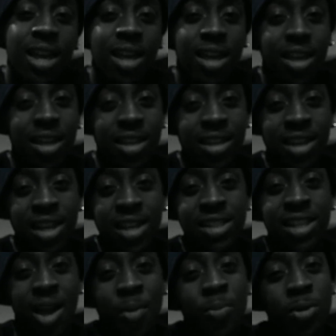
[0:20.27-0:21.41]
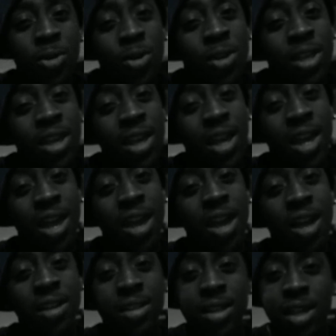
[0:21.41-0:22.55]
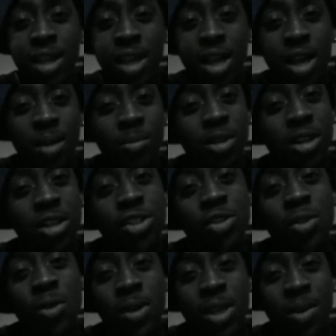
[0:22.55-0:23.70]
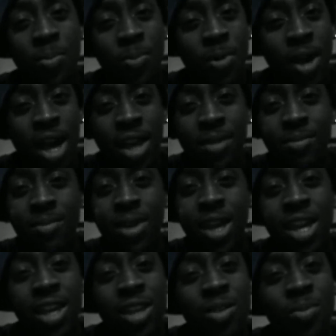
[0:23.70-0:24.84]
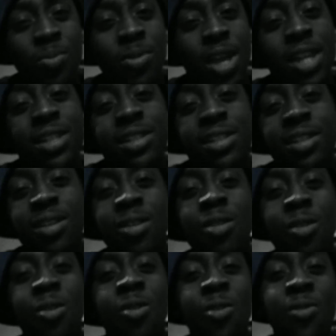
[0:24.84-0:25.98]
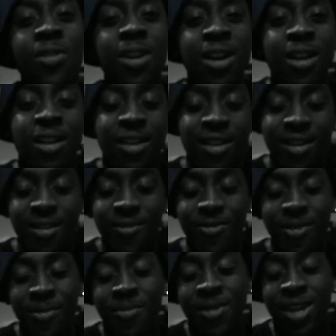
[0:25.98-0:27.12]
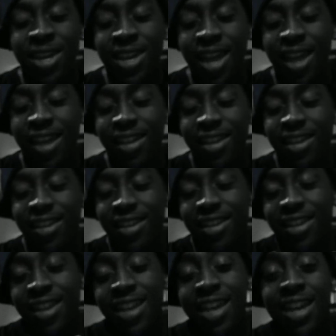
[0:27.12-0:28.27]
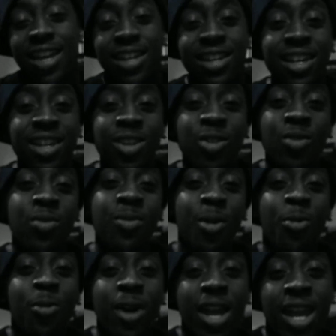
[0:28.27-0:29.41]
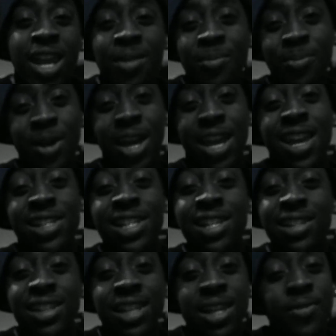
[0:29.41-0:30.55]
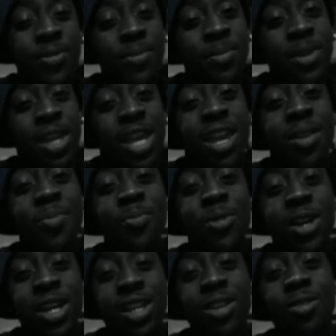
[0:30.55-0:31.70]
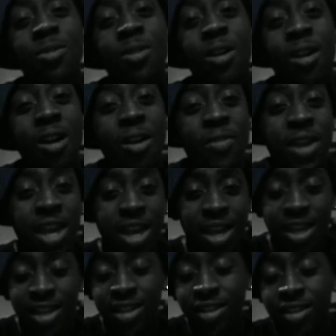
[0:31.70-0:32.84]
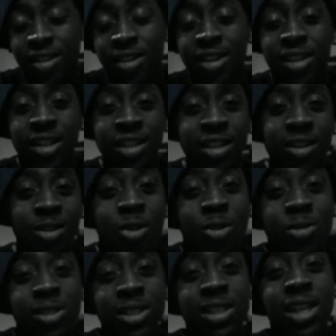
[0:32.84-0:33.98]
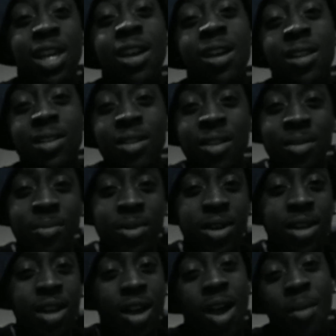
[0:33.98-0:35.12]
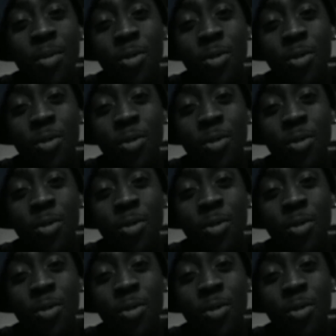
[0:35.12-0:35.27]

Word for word: And as I pull your hair, I'm gonna stroke your body, make you bend over for me. Now you've been waiting patiently for me to break you off. And girl, your clothes still on, but I'ma